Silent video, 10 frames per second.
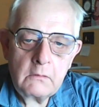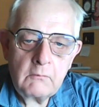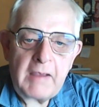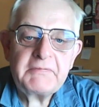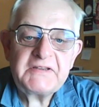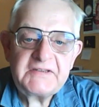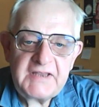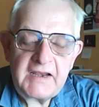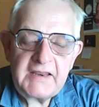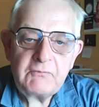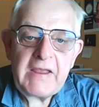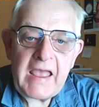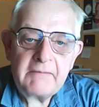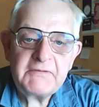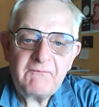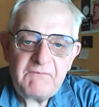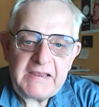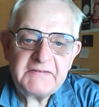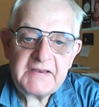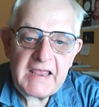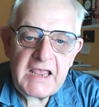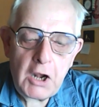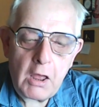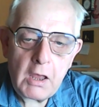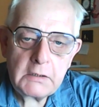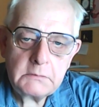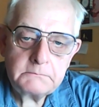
We have to study it. We have to face it head on.